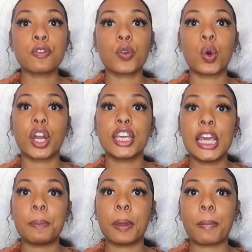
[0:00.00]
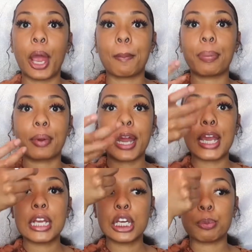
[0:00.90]
for keeping my
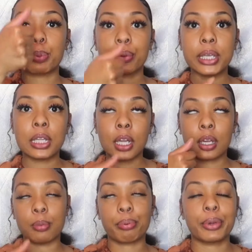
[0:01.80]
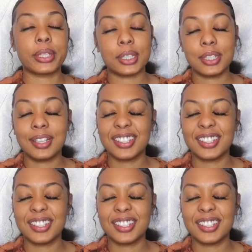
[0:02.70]
braid completely